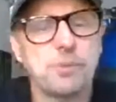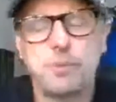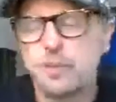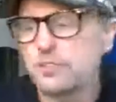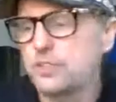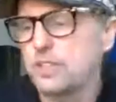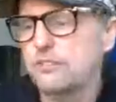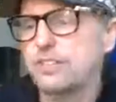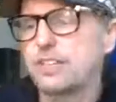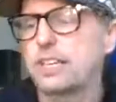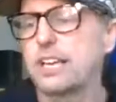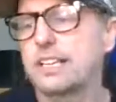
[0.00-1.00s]
when you live in
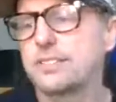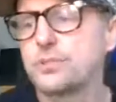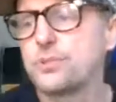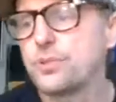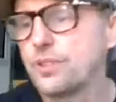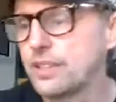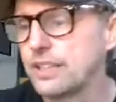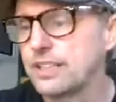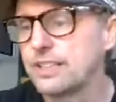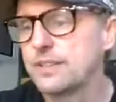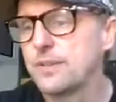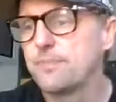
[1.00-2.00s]
a country